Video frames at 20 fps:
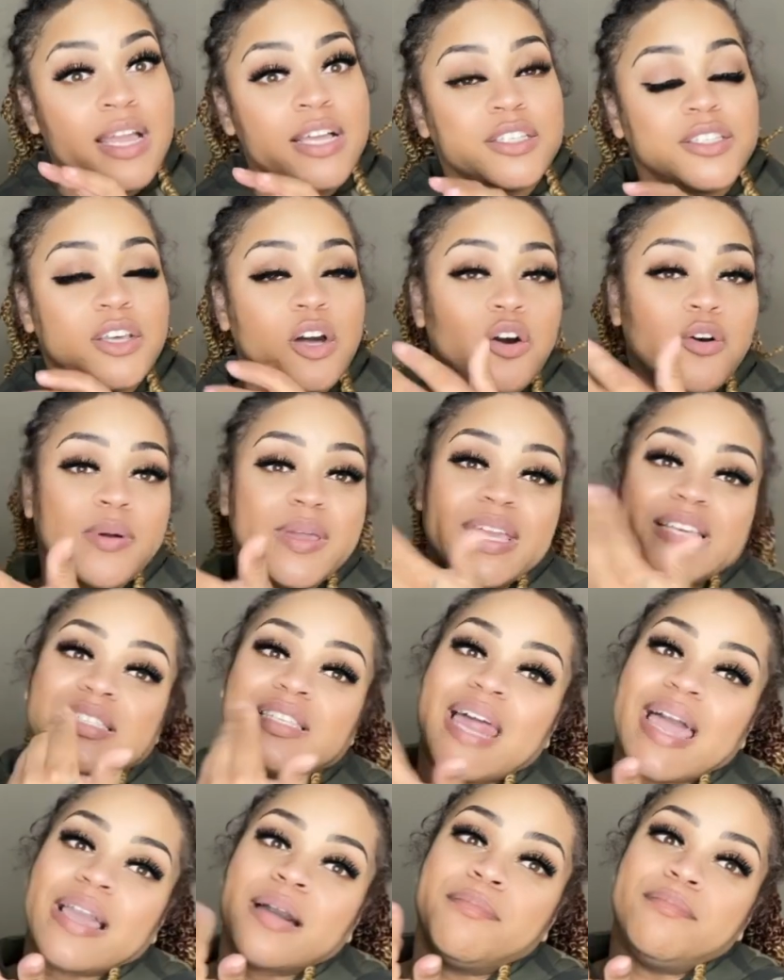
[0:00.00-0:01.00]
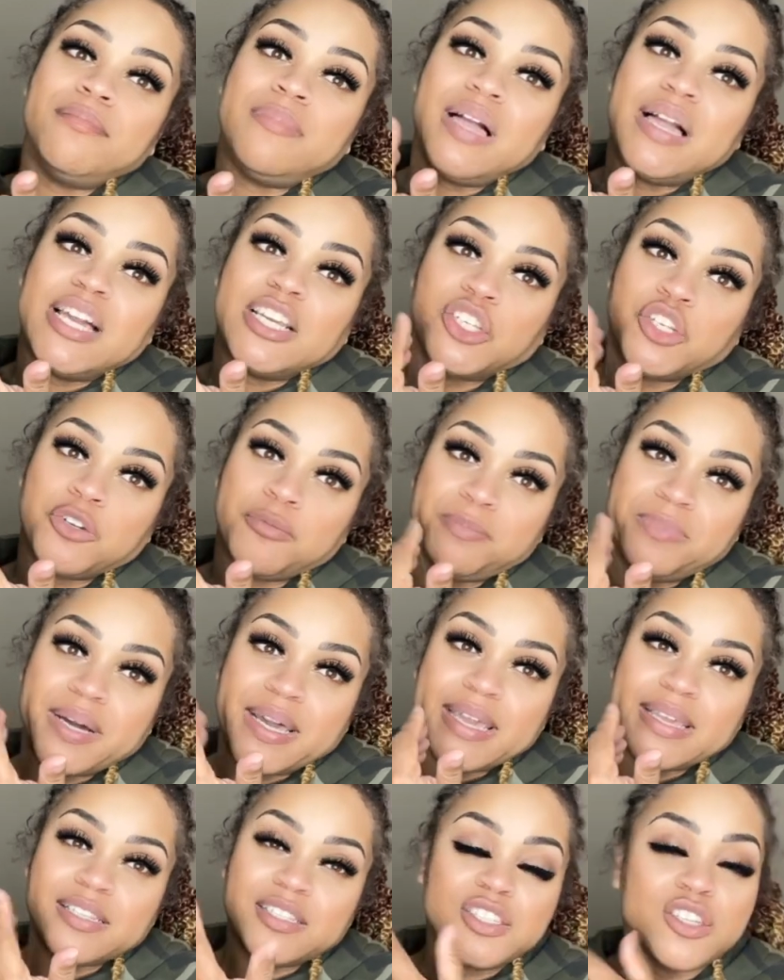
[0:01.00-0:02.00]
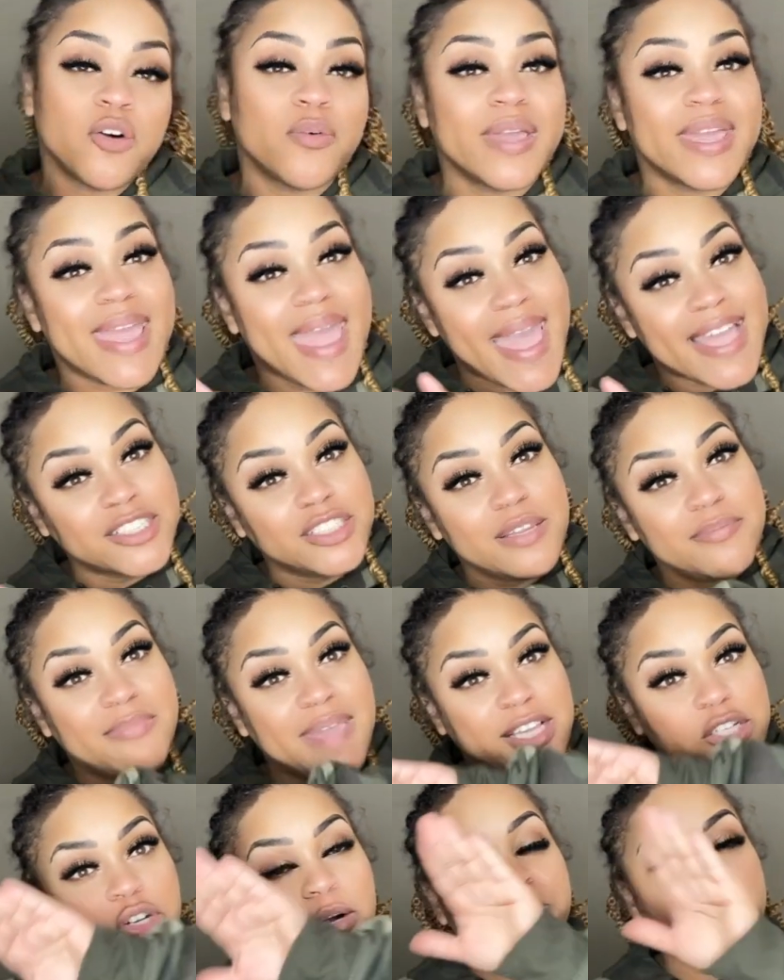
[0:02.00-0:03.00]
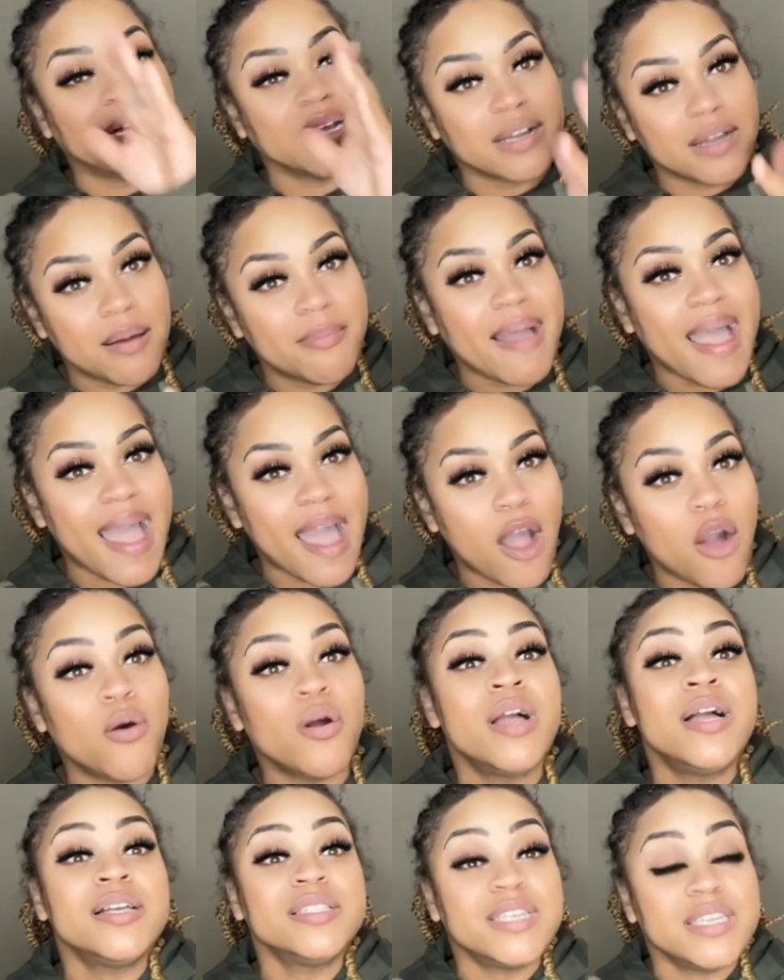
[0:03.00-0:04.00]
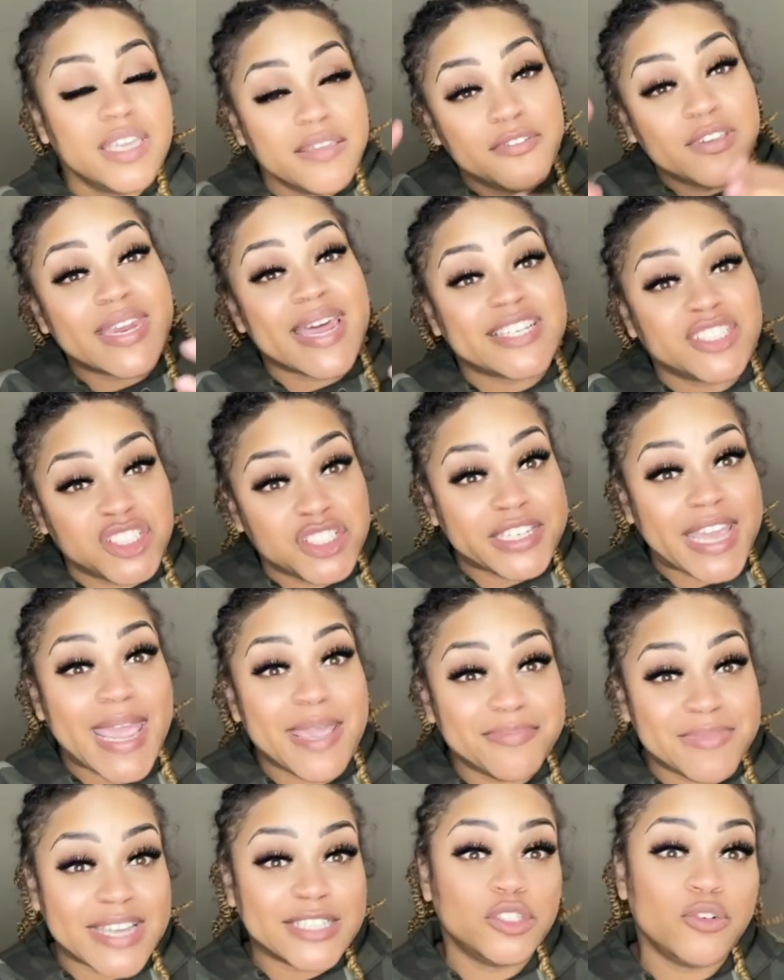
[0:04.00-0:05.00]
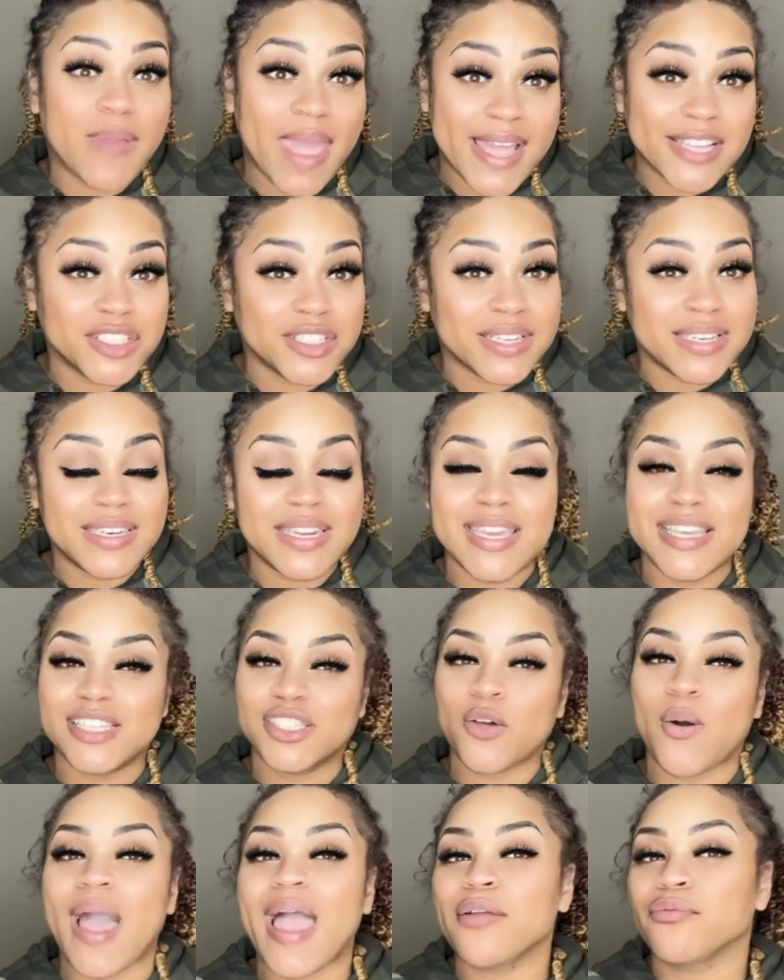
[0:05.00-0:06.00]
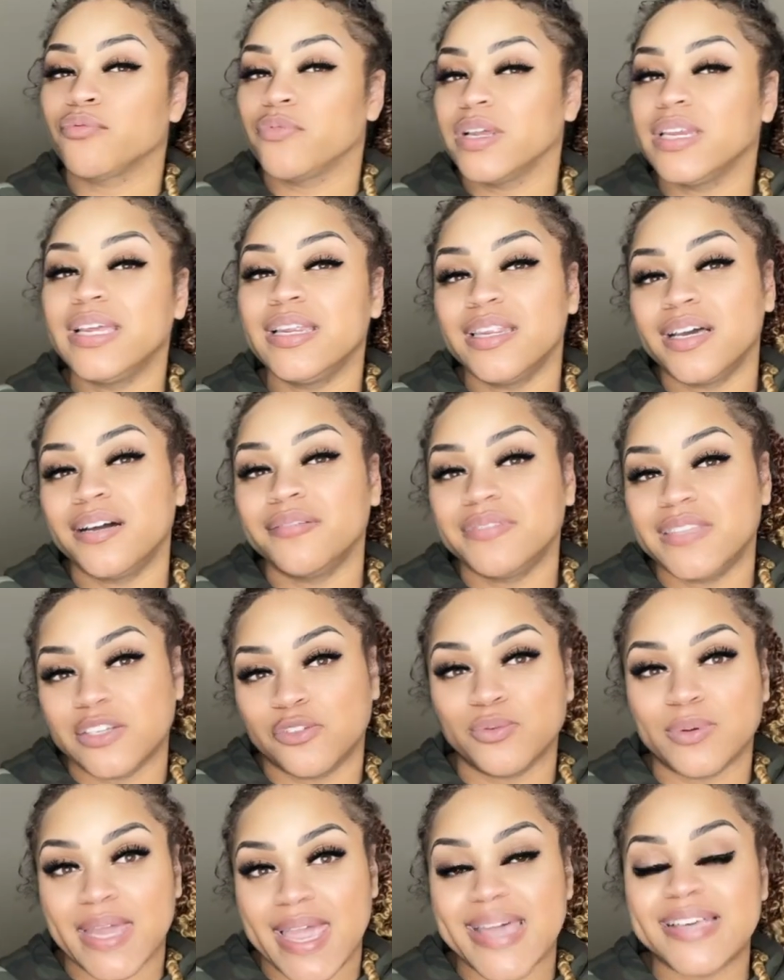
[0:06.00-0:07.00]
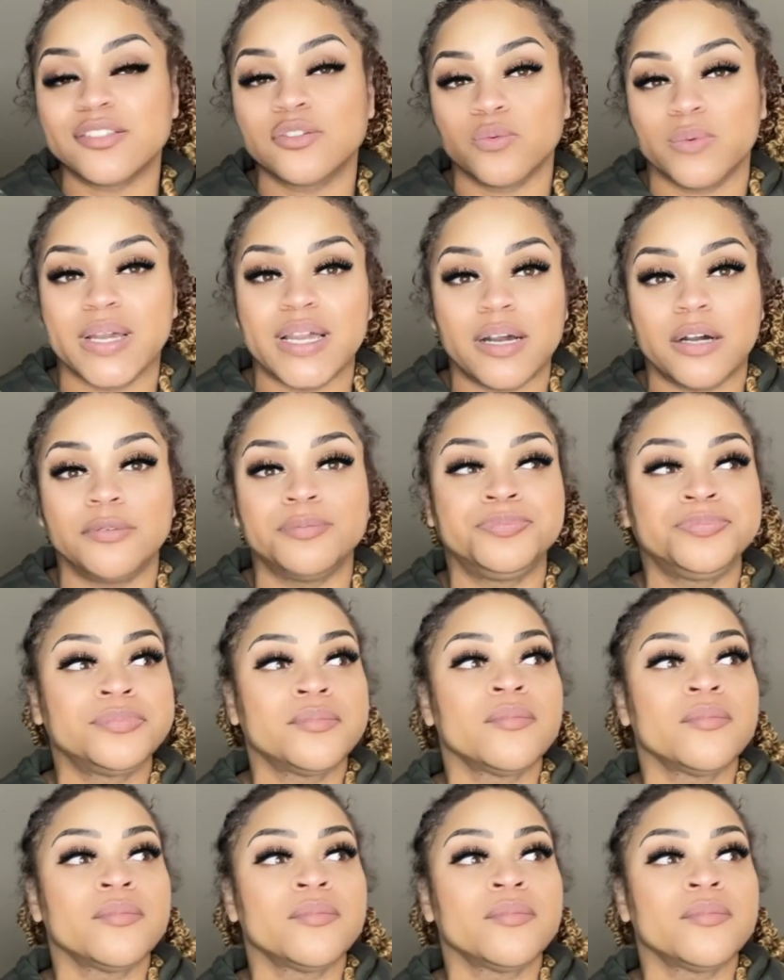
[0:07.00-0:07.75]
So it's like a mesh butt. So it actually makes your butt come out to give you that shape that you actually need. So I really love this one as well.